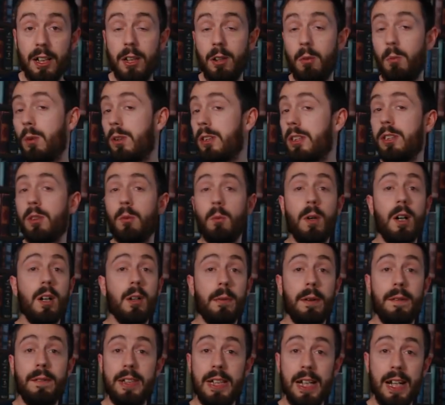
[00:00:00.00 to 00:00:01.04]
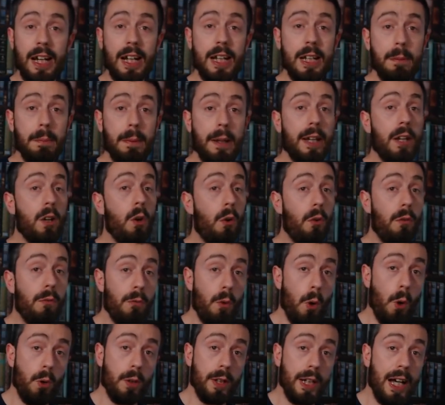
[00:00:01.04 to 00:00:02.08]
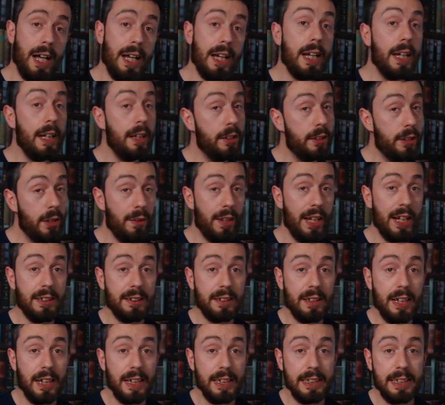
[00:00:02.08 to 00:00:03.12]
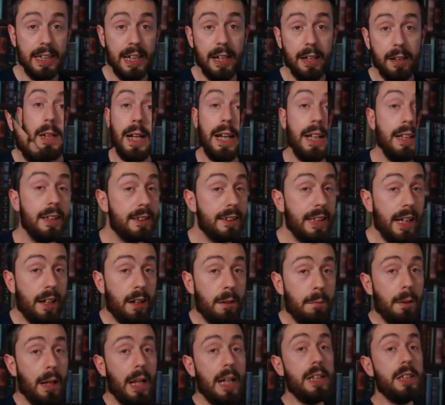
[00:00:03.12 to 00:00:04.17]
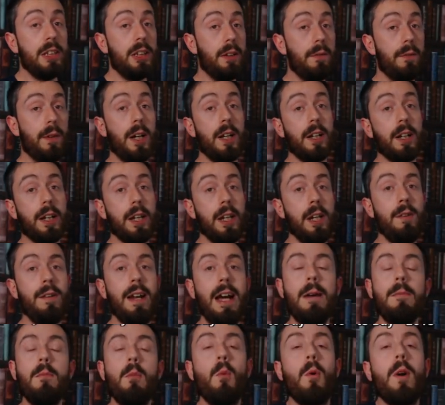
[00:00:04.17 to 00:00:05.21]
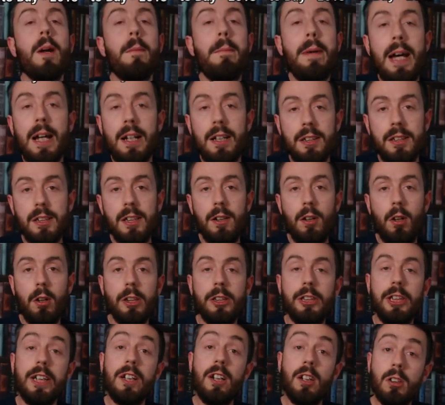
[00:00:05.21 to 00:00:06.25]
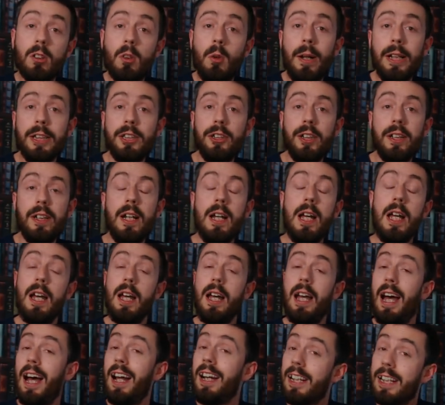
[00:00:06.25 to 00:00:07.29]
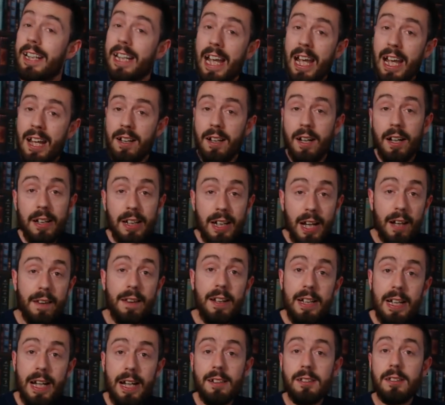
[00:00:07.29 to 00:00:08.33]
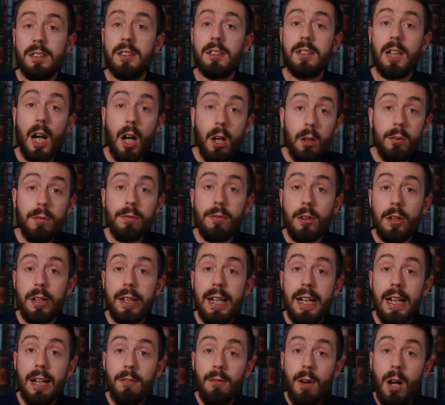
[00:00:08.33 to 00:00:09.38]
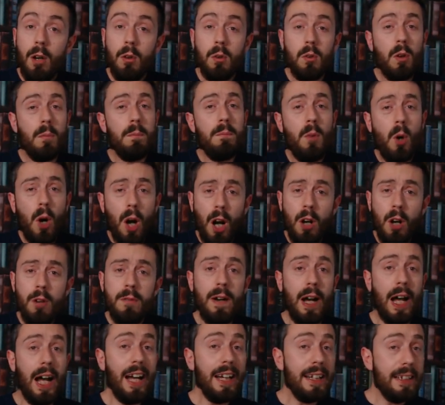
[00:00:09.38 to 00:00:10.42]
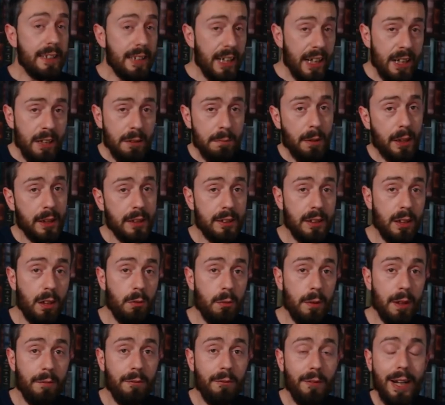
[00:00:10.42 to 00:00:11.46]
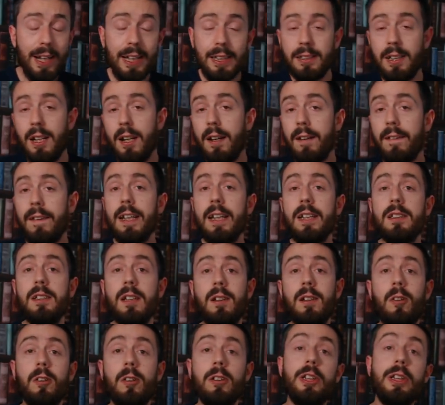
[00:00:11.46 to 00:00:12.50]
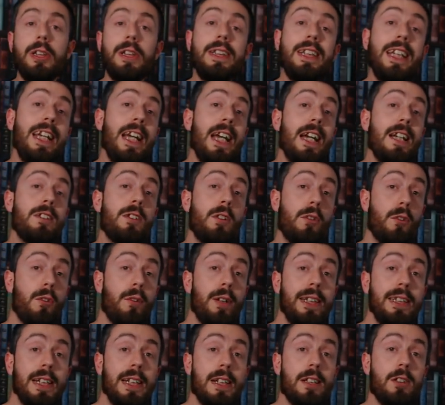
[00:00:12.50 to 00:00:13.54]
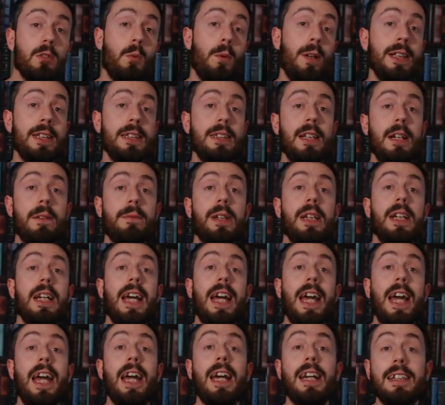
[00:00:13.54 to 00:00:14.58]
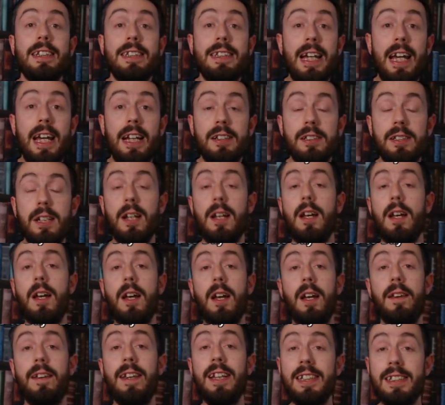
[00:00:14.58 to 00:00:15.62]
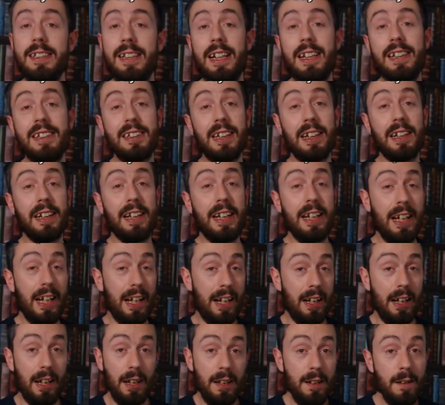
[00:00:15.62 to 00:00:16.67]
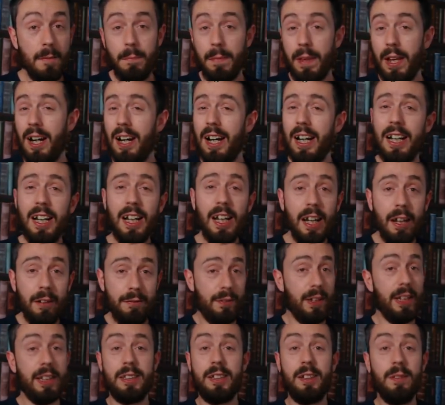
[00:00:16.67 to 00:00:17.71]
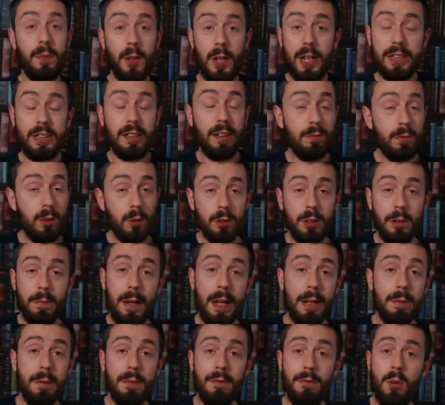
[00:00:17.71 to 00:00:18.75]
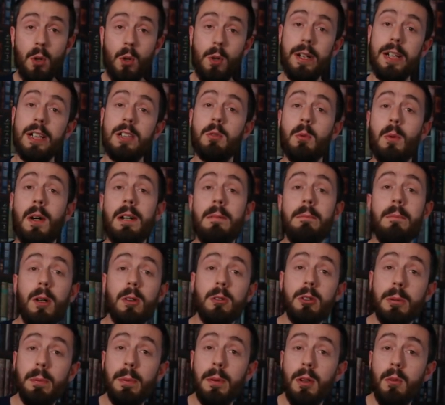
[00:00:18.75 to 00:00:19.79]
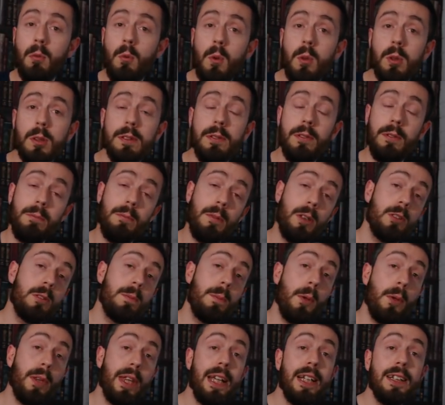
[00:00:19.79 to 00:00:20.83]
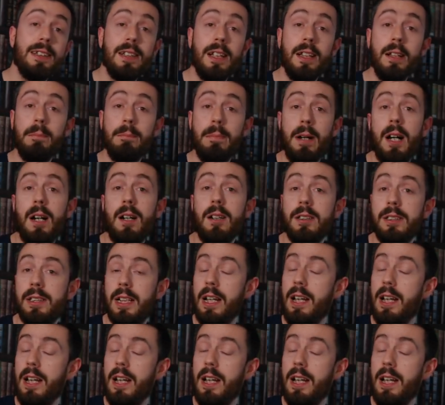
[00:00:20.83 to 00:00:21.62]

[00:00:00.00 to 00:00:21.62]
that wants to work with ten eighty p or four K in two thousand eighteen. In second place, you've heard of QNAP. What about a Synology? Good question. And again, another N A S that's over a year old, over eighteen months old in fact, the Synology D S three six one seven X S. This thing's a killer. I love this device. I've talked about it before. It has won multiple awards for multiple things in the past.